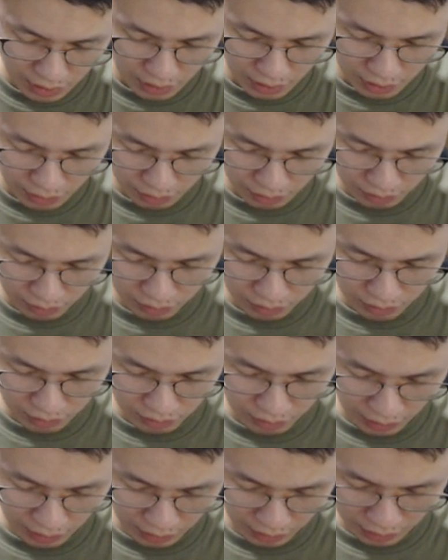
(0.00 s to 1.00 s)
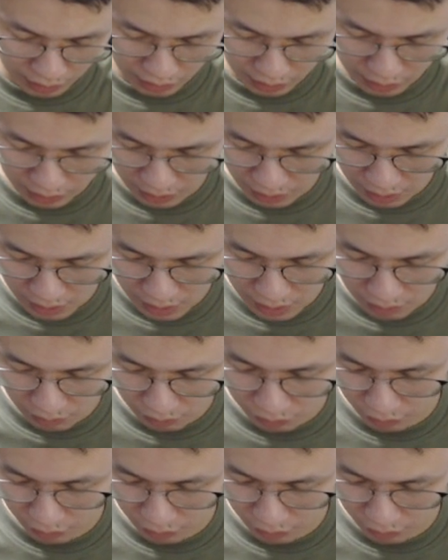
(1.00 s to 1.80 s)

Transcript: so that's it